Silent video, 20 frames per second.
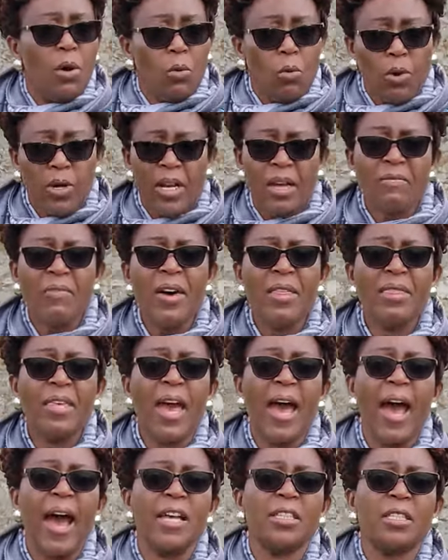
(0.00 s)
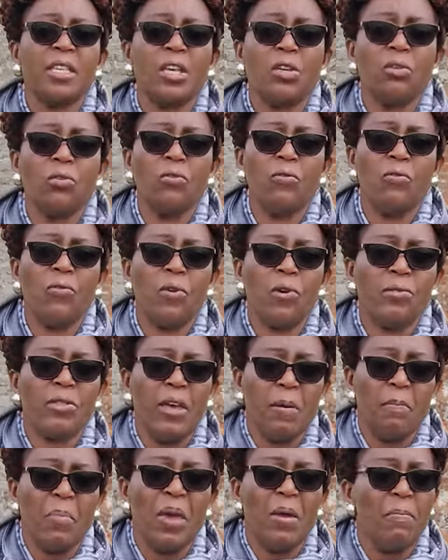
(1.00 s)
Whatever they are asking you for,
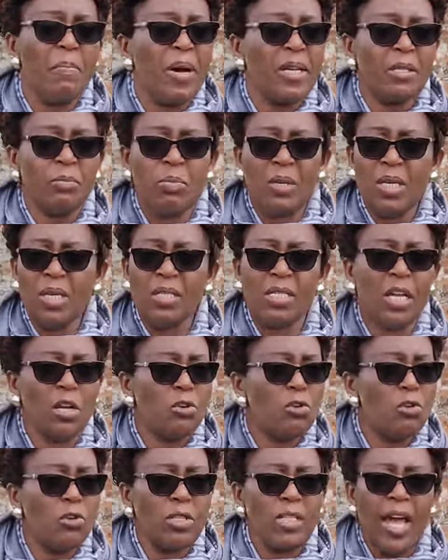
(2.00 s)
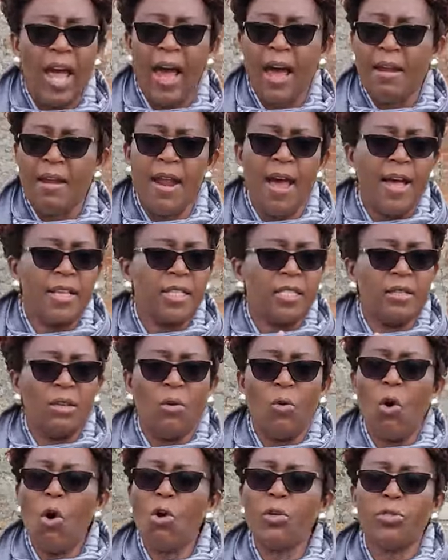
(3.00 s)
the papers, be it a doctor, a nurse,
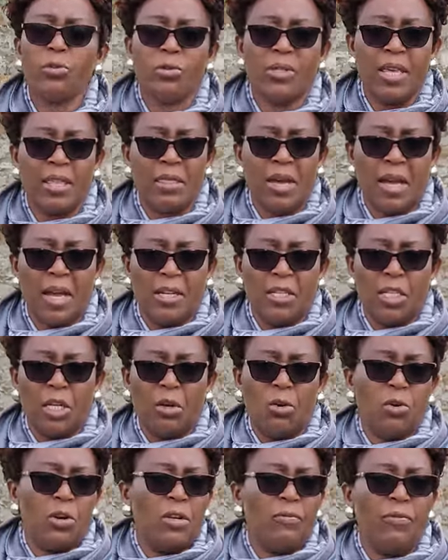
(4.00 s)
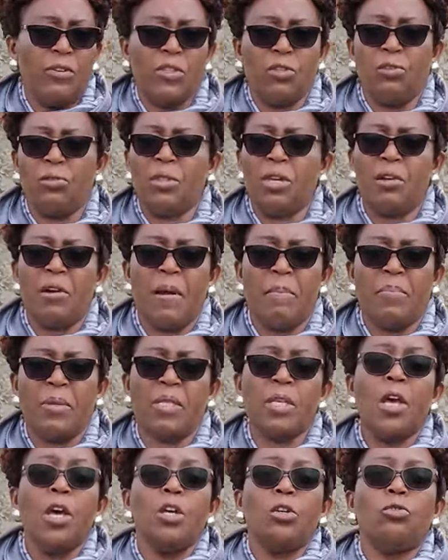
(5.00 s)
all those other category,
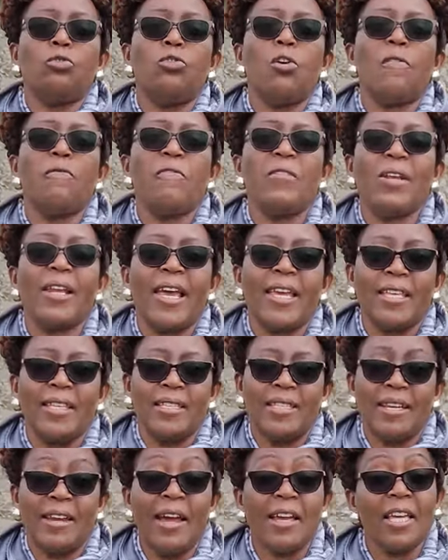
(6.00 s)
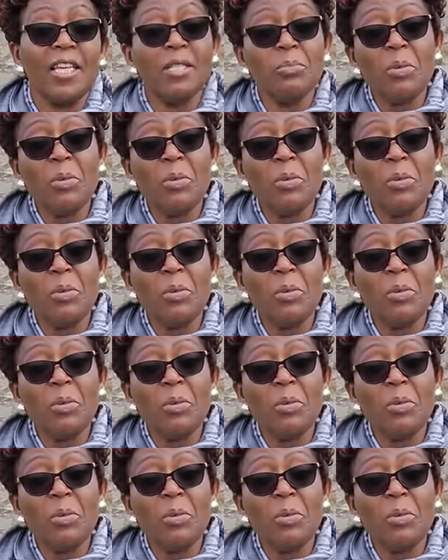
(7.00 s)
physiotherapists, do not feel like it's an act.